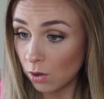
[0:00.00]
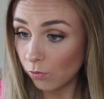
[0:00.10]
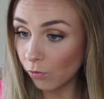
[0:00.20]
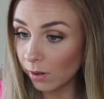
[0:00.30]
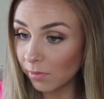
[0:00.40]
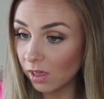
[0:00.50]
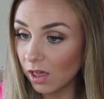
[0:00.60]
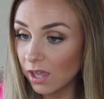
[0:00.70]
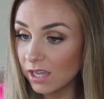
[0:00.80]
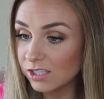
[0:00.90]

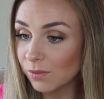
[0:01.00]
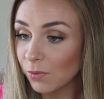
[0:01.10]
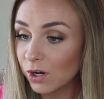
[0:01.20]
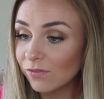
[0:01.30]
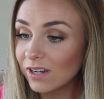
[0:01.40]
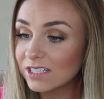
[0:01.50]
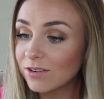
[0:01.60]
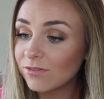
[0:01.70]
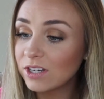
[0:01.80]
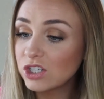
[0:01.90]
formula is the perfect
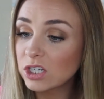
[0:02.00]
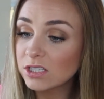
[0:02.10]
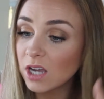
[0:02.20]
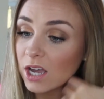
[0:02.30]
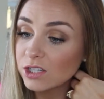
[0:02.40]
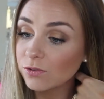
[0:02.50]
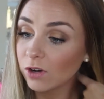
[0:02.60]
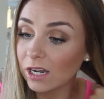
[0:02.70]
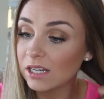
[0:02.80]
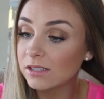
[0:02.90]
finishing touch for
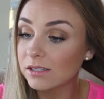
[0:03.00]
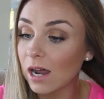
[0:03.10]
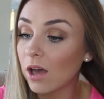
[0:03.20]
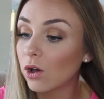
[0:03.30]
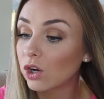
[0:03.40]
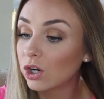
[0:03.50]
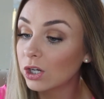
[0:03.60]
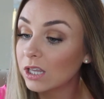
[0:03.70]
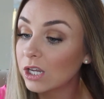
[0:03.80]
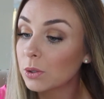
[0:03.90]
any style,
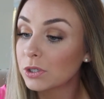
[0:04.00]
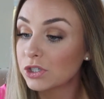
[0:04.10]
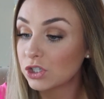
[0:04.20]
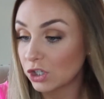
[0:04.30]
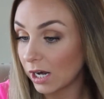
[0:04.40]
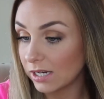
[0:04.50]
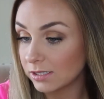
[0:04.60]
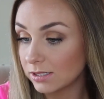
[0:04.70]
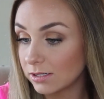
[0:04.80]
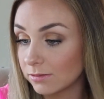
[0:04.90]
curly or
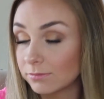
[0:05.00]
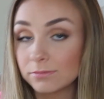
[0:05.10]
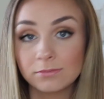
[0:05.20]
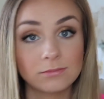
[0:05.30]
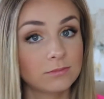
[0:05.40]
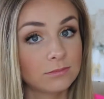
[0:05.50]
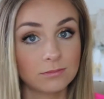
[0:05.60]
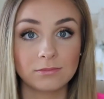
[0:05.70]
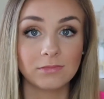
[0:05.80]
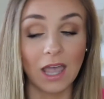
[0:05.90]
straight.
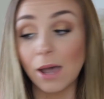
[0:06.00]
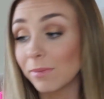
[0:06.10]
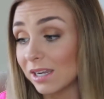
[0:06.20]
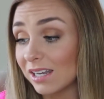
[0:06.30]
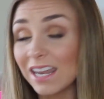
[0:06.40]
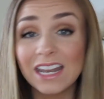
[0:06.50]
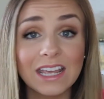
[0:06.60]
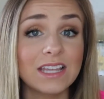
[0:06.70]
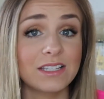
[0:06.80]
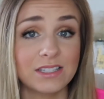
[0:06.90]
I mean, it
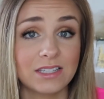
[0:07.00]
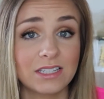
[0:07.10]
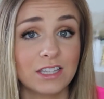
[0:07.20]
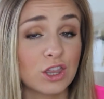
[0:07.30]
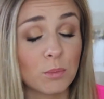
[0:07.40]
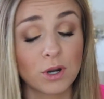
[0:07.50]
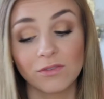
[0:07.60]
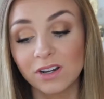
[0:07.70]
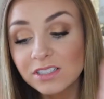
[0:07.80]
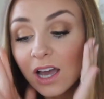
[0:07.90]
is the
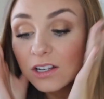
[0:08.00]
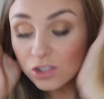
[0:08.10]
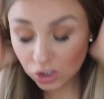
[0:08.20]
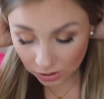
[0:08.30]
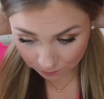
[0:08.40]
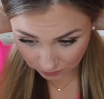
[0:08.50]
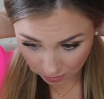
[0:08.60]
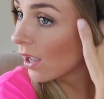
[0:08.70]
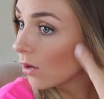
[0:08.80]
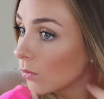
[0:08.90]
perfect touch.
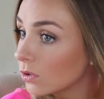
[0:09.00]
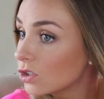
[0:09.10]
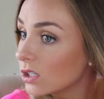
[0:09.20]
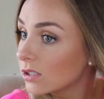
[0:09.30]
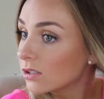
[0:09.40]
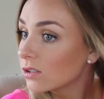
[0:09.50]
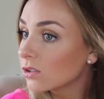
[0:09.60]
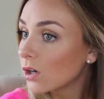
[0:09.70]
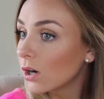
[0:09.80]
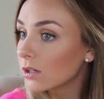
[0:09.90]
I will just
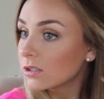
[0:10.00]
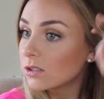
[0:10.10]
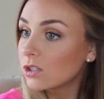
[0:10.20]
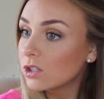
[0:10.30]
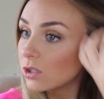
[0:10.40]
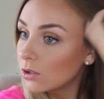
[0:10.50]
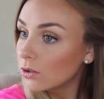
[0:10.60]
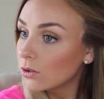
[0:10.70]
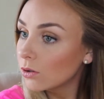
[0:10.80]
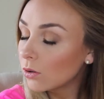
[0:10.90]
start
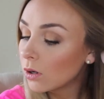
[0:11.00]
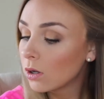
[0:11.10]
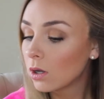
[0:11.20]
to